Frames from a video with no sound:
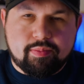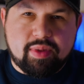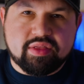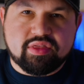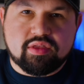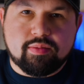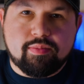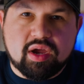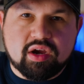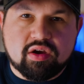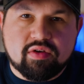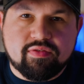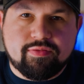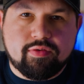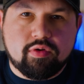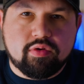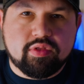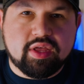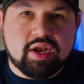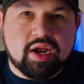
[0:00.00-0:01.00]
about the
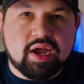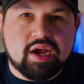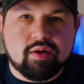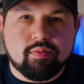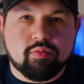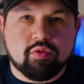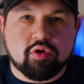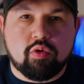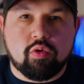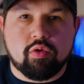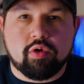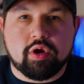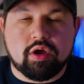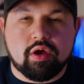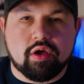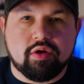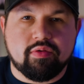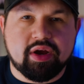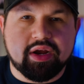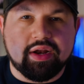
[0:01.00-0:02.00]
microphone that I am recording
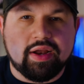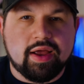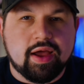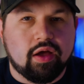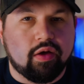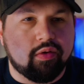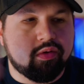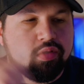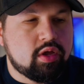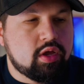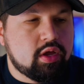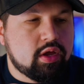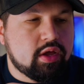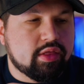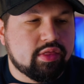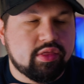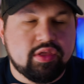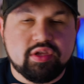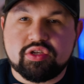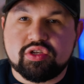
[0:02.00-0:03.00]
on right now,
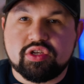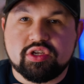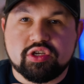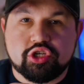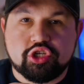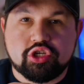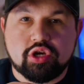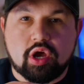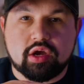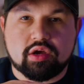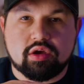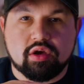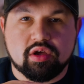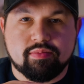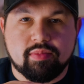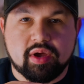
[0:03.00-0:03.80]
this shotgun